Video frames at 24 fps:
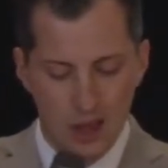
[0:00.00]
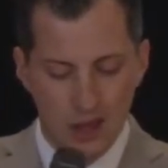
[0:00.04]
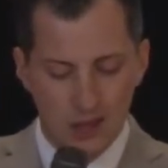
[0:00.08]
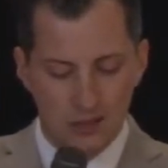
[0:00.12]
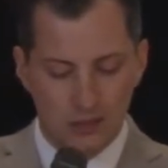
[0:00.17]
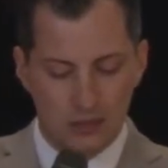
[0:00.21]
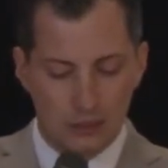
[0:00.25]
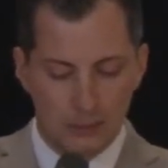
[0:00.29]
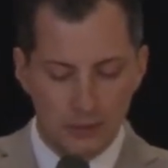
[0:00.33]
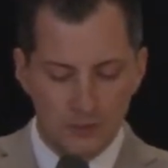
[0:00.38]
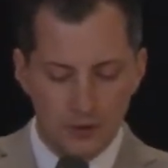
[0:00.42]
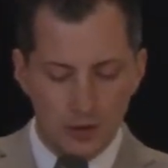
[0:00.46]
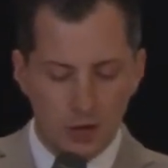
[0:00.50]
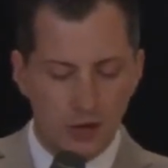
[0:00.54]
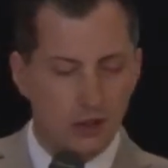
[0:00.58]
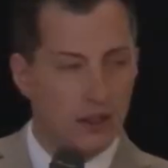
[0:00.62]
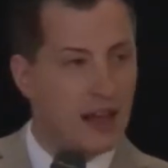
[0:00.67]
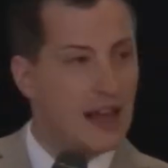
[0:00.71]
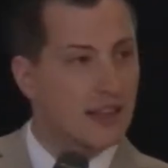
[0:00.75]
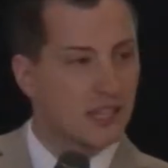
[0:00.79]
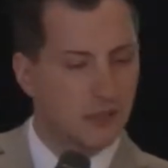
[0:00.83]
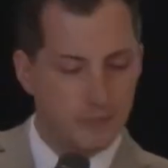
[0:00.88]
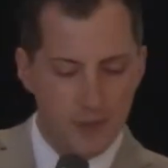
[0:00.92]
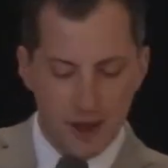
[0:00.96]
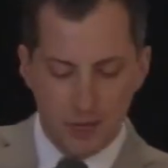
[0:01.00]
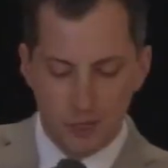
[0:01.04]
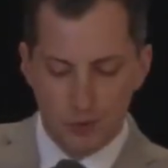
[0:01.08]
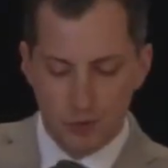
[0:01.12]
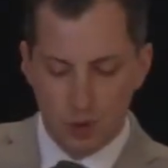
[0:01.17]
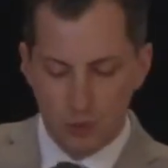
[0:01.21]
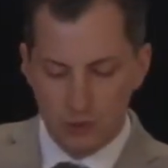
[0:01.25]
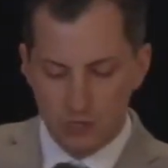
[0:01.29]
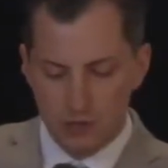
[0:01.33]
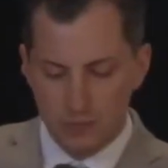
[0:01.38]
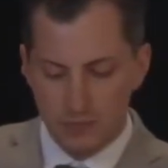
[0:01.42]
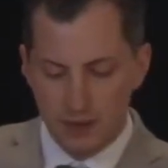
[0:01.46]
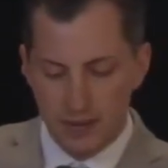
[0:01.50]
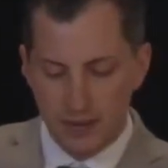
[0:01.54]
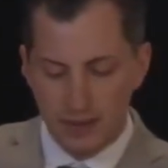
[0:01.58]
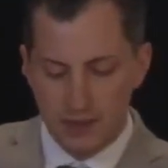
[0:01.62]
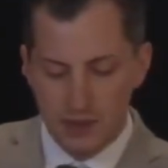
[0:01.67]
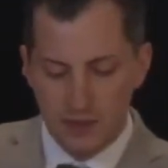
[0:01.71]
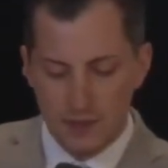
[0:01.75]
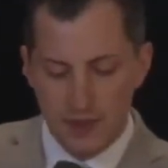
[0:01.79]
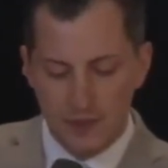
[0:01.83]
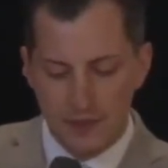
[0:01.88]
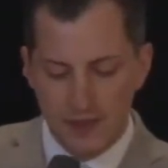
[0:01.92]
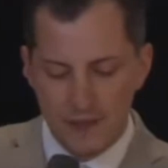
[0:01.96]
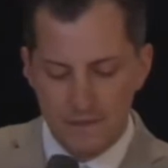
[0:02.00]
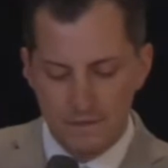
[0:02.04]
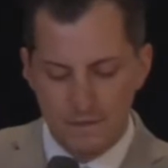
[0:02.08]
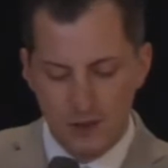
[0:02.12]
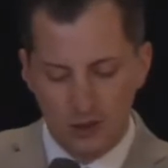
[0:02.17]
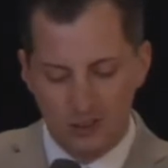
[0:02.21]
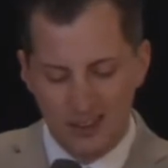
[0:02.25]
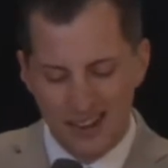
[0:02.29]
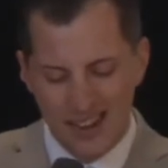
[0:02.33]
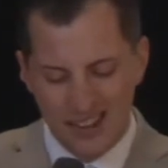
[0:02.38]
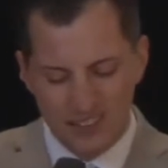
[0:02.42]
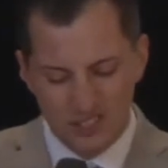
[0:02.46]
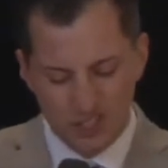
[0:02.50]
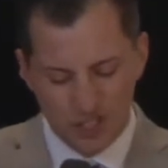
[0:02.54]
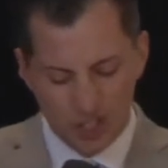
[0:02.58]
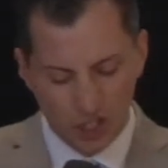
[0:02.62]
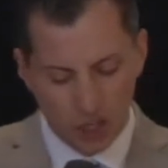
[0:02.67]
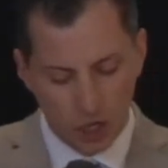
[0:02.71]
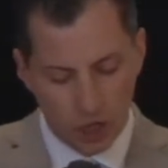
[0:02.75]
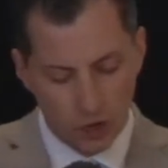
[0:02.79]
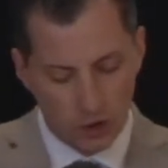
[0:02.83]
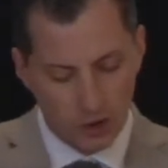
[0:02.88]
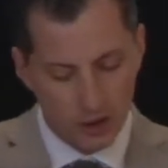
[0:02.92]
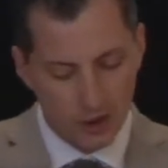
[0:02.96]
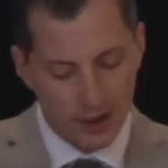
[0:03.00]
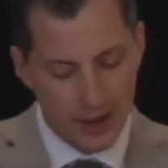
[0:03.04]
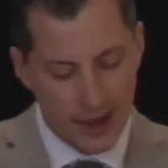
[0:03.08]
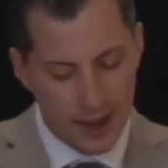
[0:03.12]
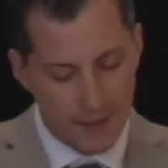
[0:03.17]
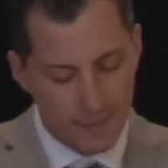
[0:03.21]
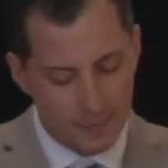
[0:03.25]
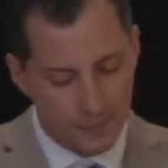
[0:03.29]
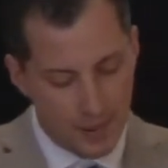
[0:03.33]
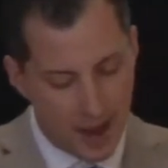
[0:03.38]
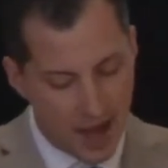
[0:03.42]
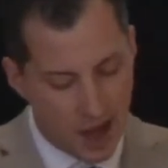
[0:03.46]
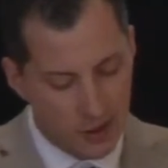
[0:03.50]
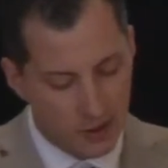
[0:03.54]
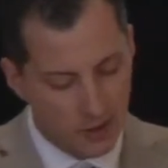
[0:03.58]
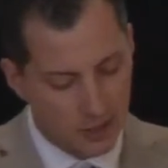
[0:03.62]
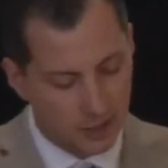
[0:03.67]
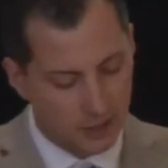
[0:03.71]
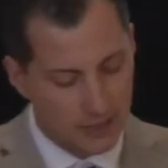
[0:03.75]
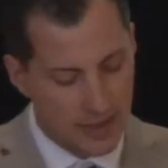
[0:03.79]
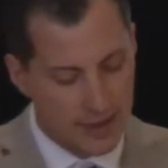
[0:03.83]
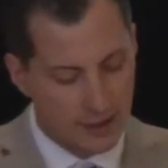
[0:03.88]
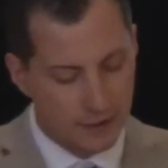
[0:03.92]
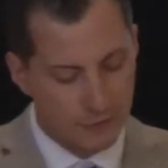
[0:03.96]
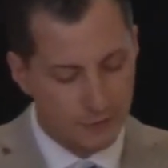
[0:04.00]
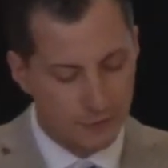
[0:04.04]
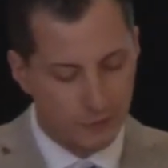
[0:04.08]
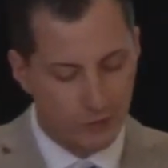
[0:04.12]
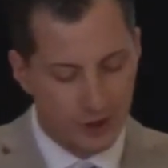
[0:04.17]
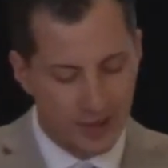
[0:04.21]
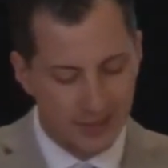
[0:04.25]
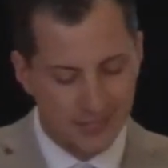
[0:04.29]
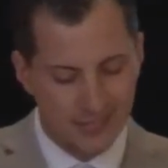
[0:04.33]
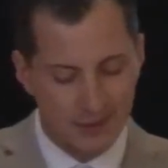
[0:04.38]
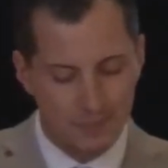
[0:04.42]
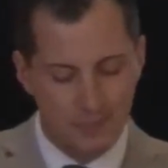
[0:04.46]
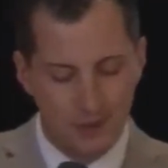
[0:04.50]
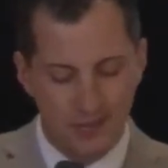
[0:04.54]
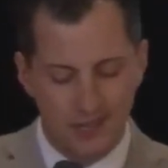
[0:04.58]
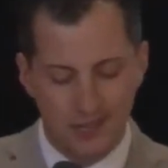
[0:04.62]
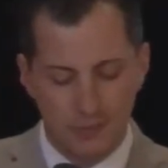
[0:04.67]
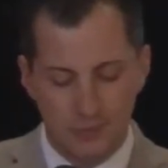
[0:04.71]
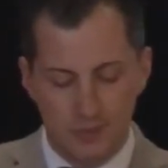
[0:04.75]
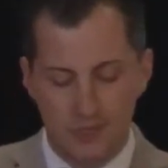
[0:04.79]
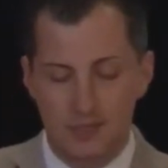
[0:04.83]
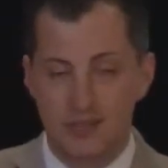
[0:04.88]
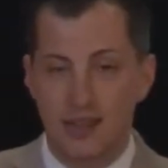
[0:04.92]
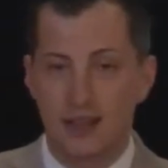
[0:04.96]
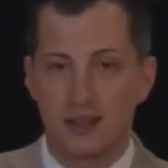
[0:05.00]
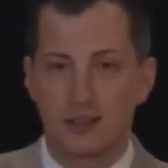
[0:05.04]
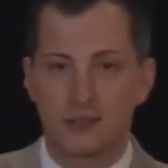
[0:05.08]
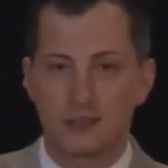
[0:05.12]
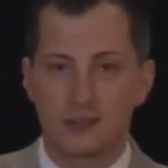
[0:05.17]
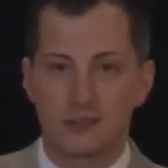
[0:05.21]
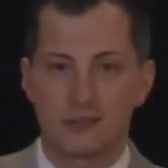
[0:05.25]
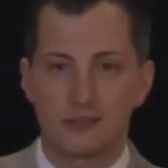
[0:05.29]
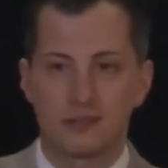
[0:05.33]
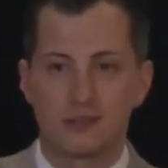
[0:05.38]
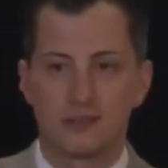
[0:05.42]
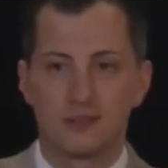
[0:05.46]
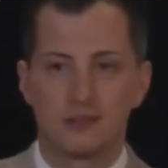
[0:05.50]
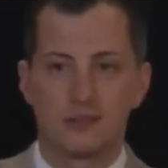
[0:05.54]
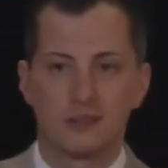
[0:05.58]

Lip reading: Some of your classmates wrote to me that they felt insecure, embarrassed, and afraid to be themselves.